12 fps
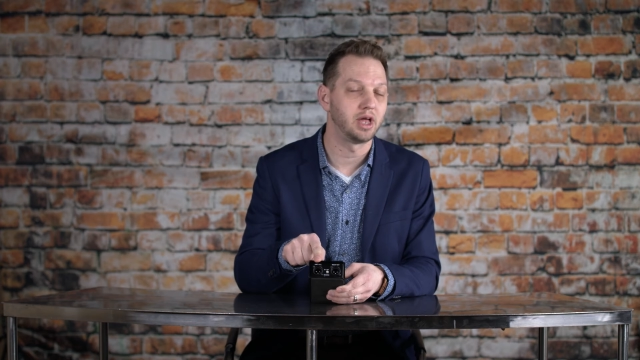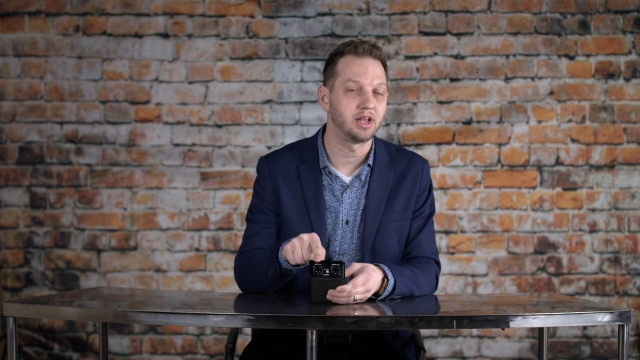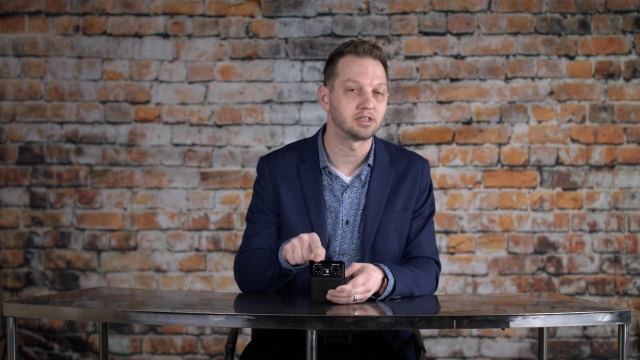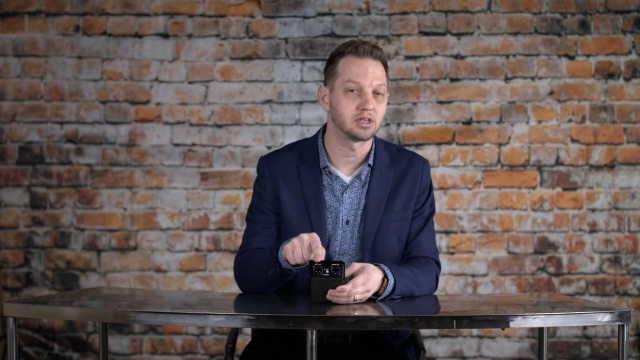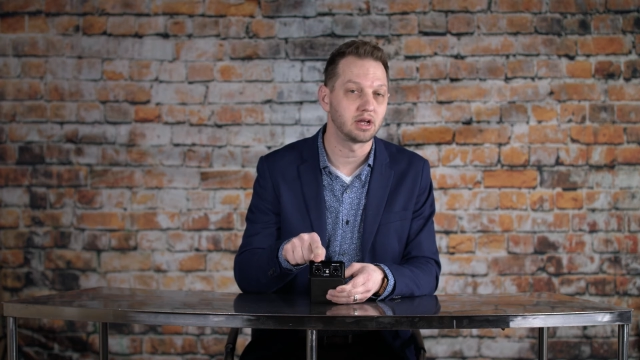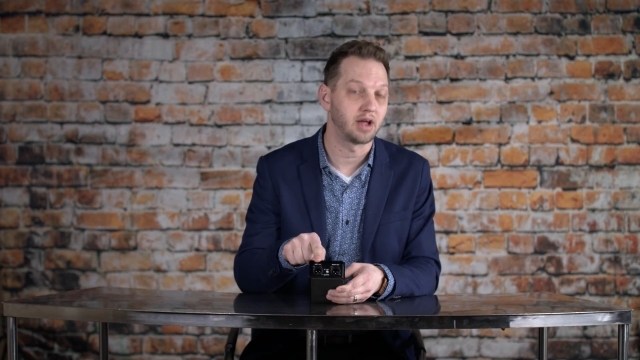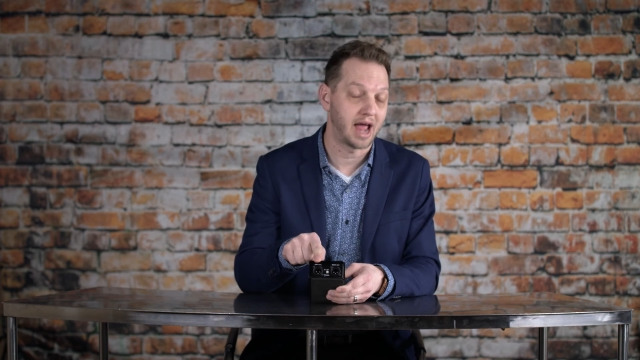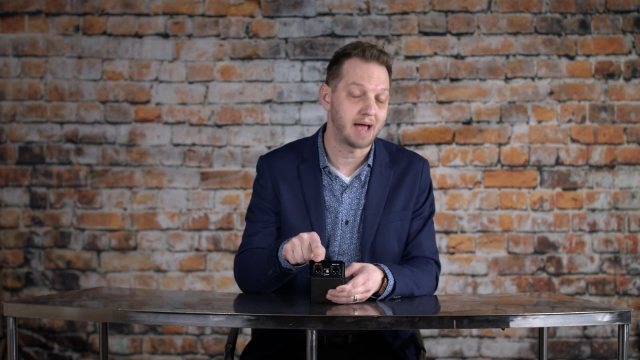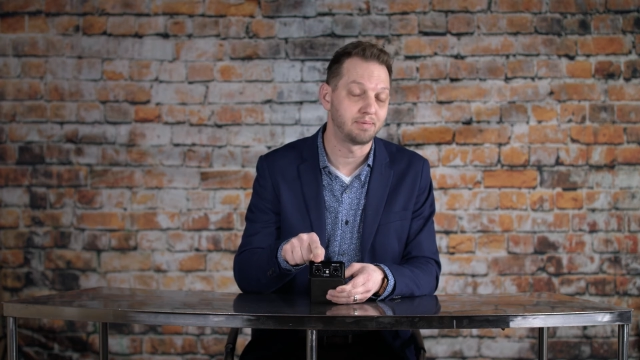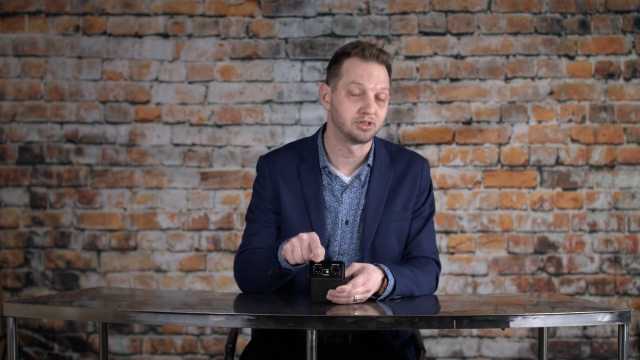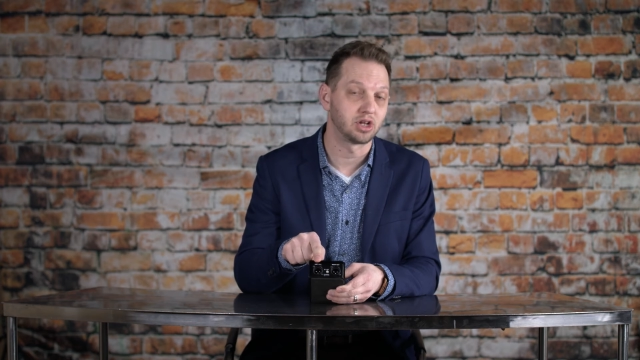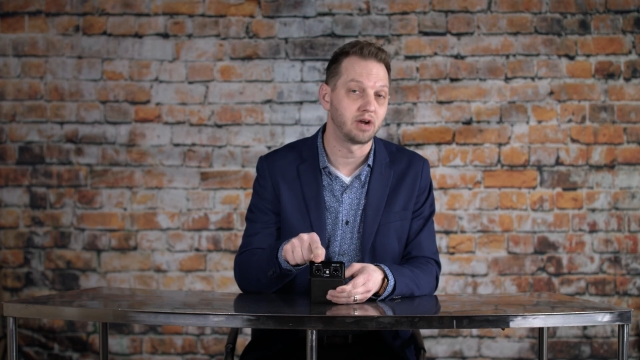and
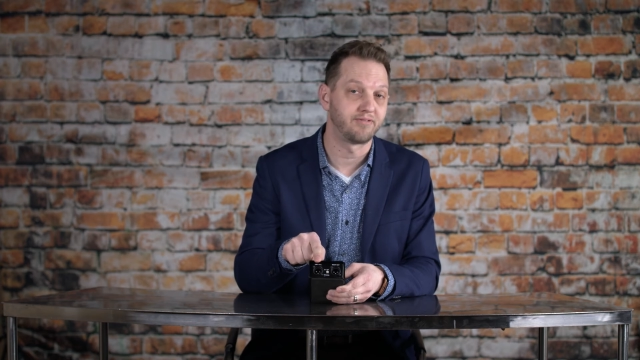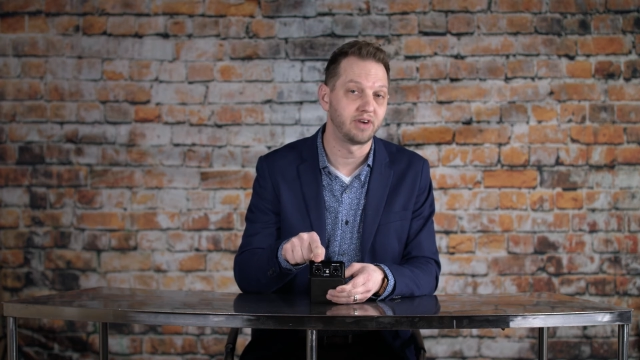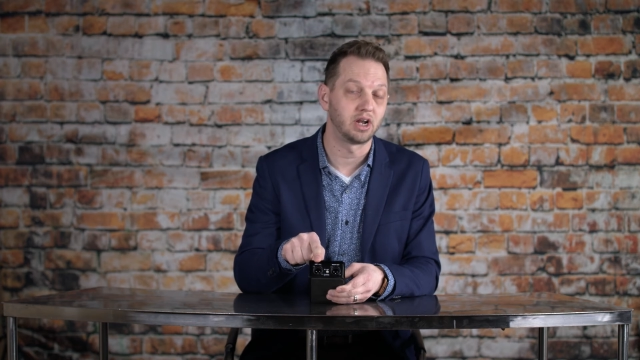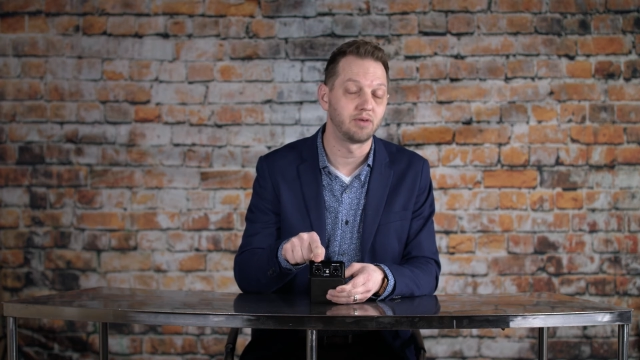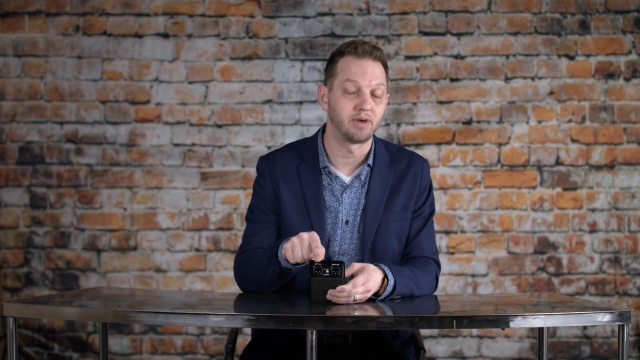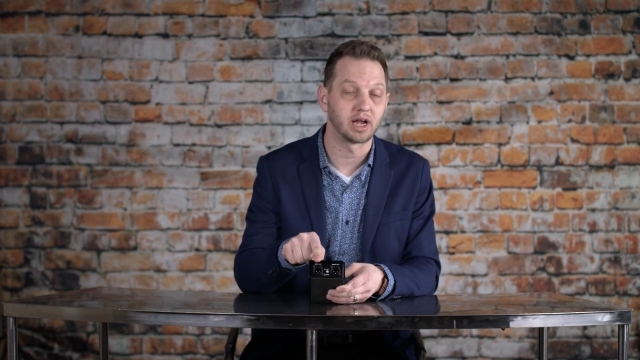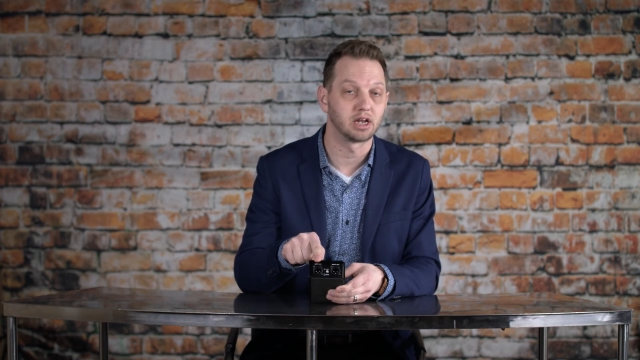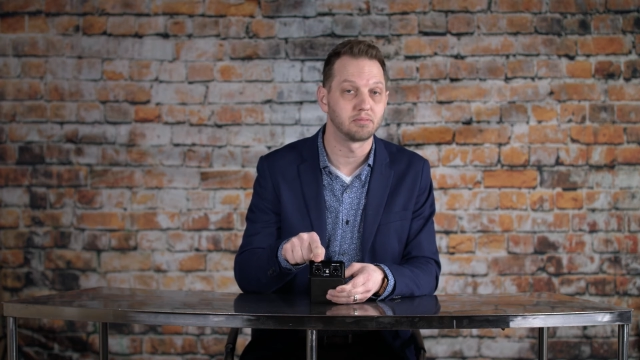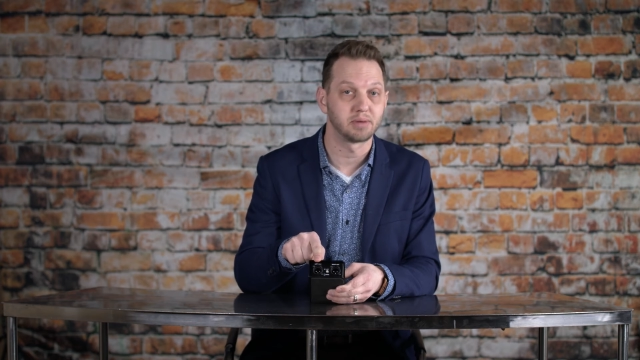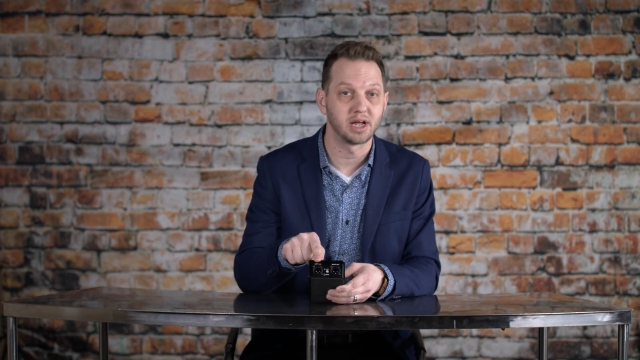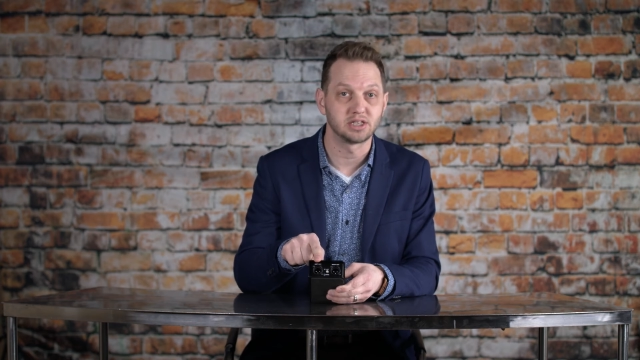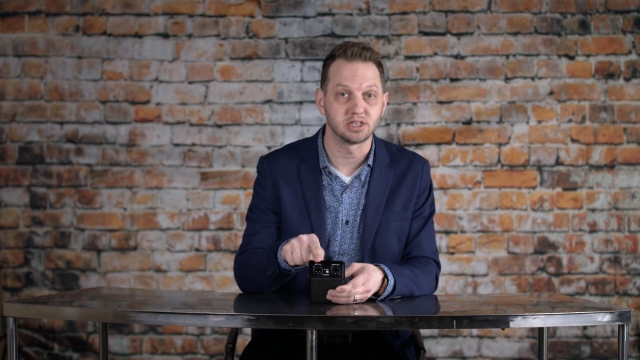happens on a fairly regular
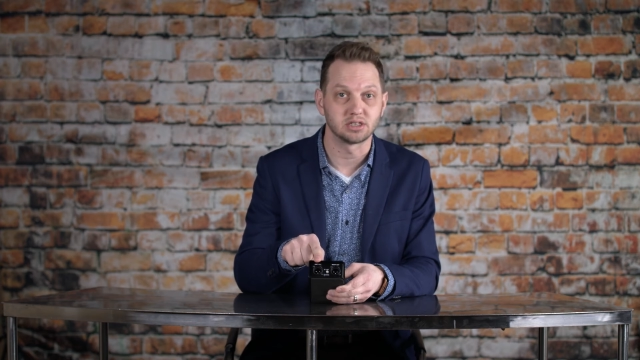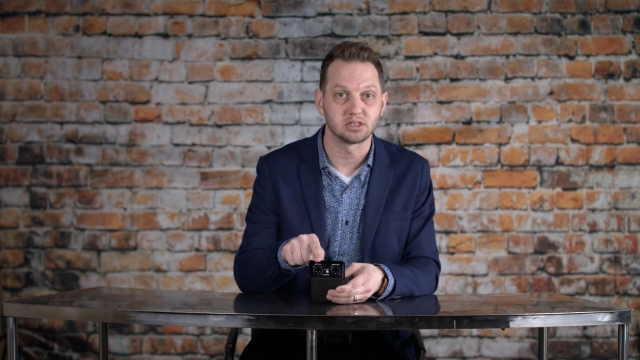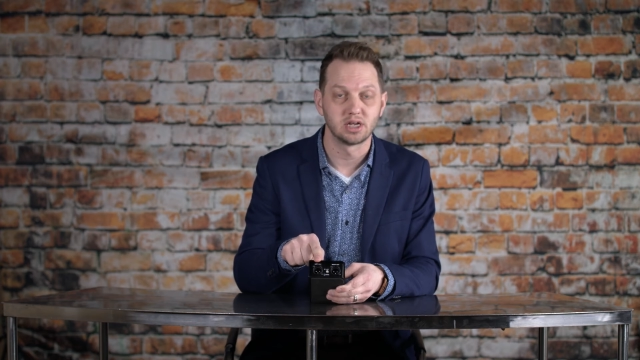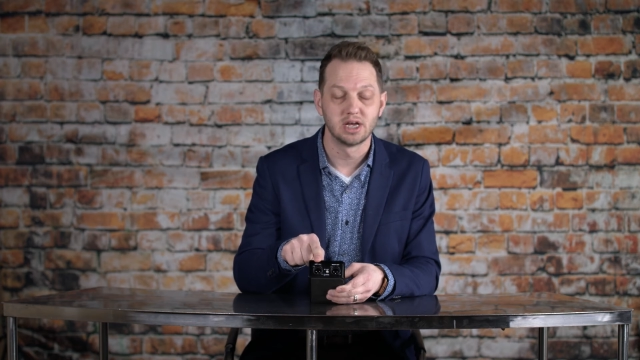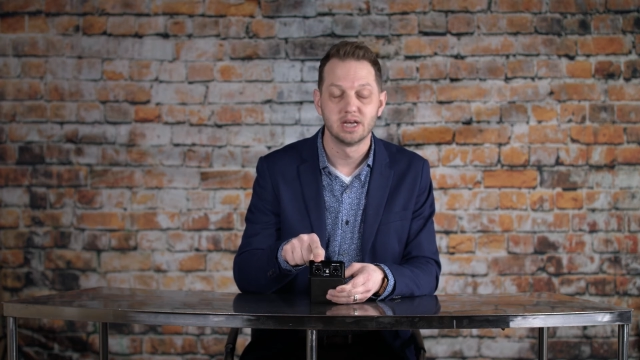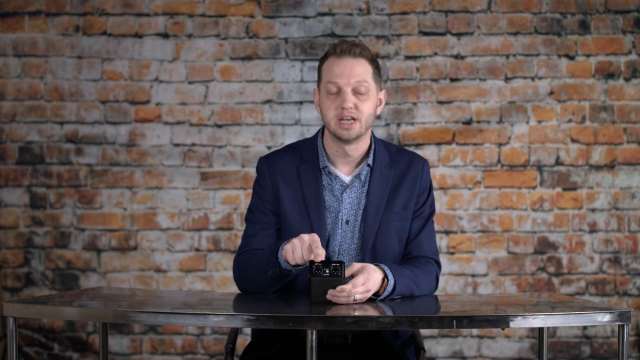basis.